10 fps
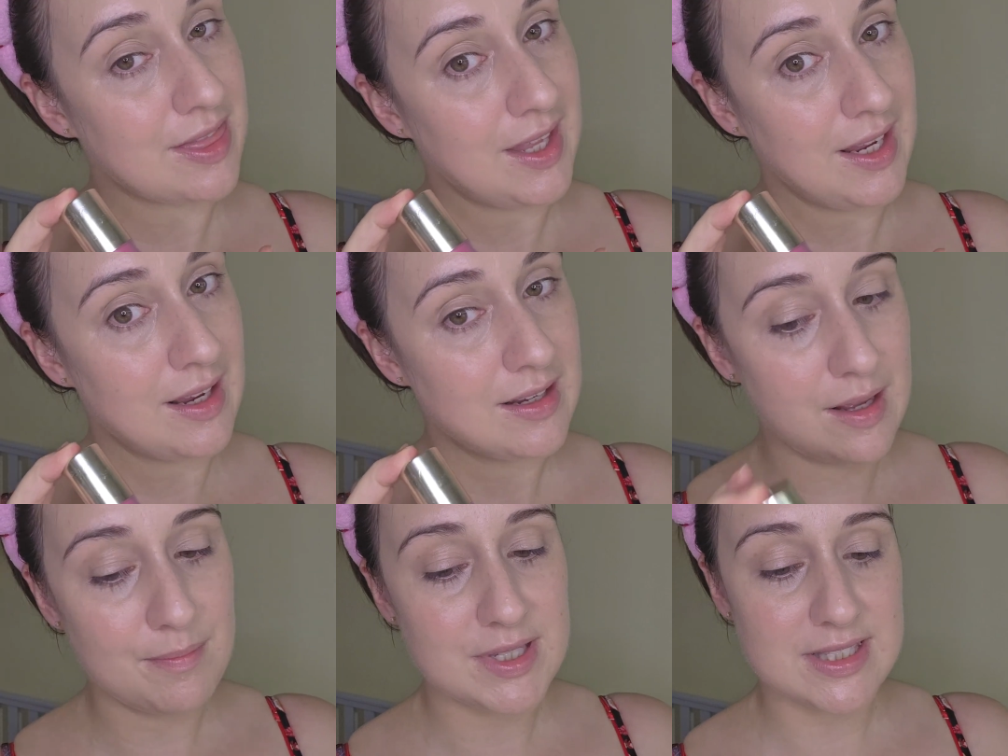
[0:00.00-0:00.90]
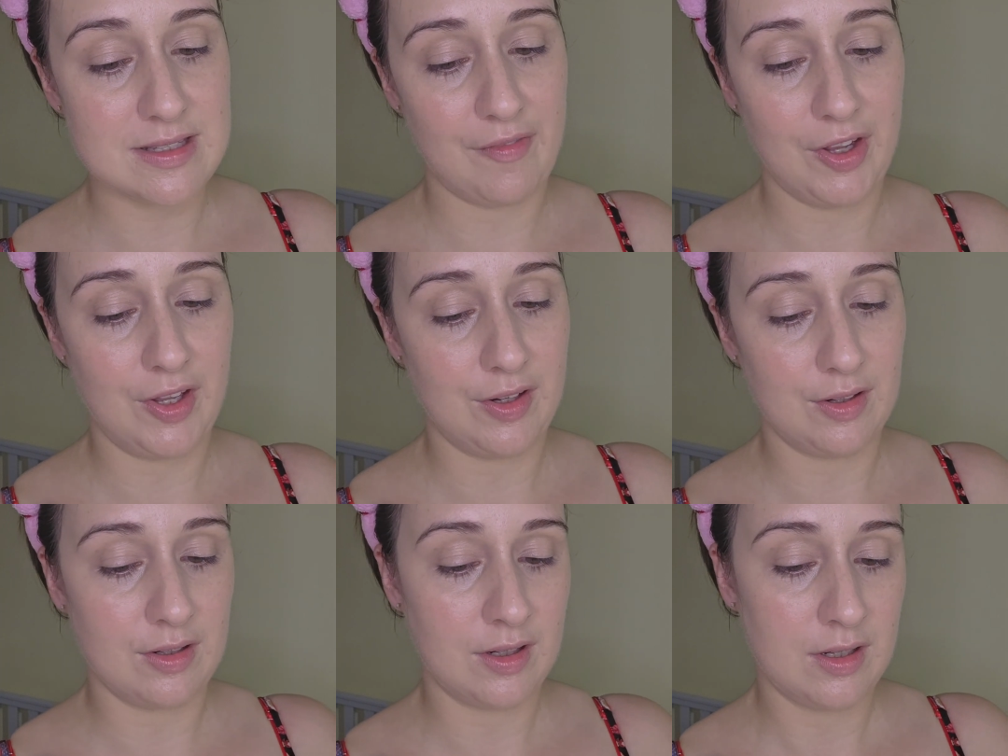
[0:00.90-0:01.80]
the number
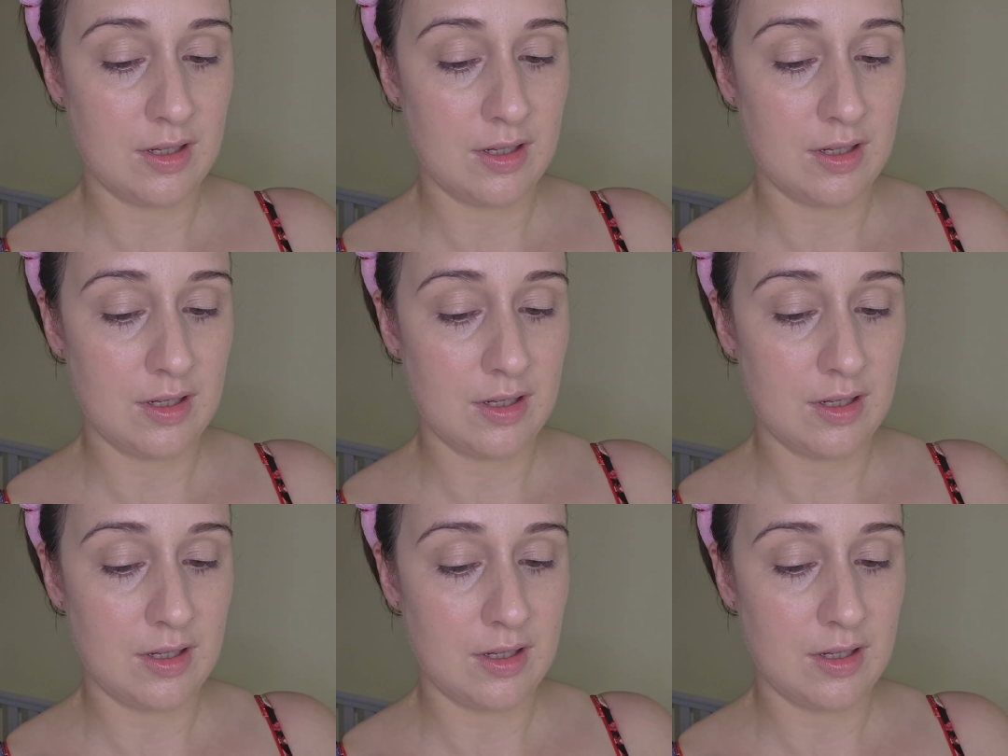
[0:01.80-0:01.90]
7.